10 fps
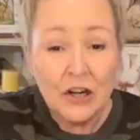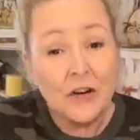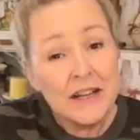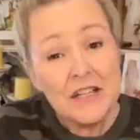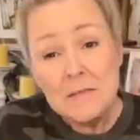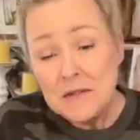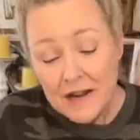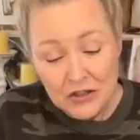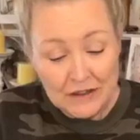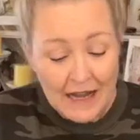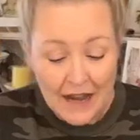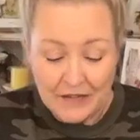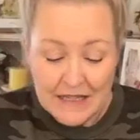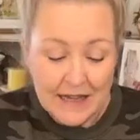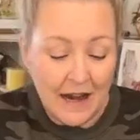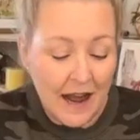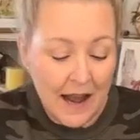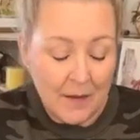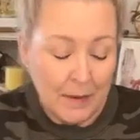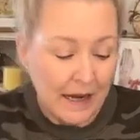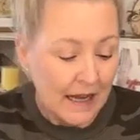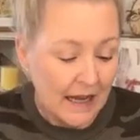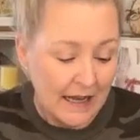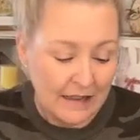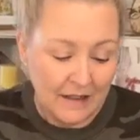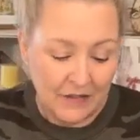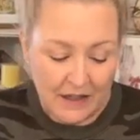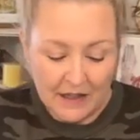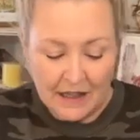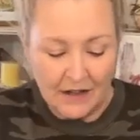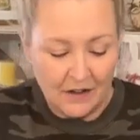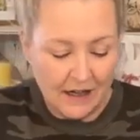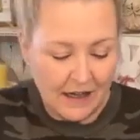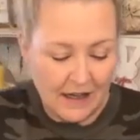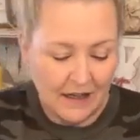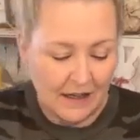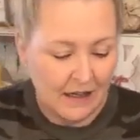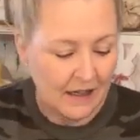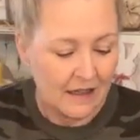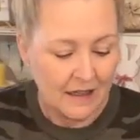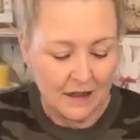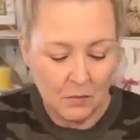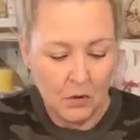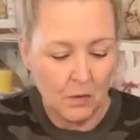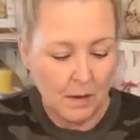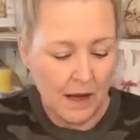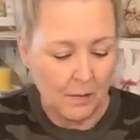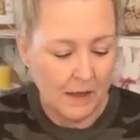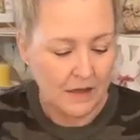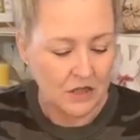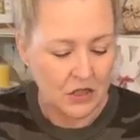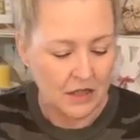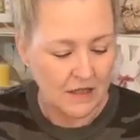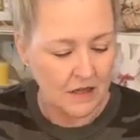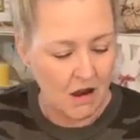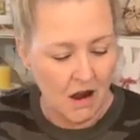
Girl, I jumped on your live and said hi, but I had Olivia here and poor baby is just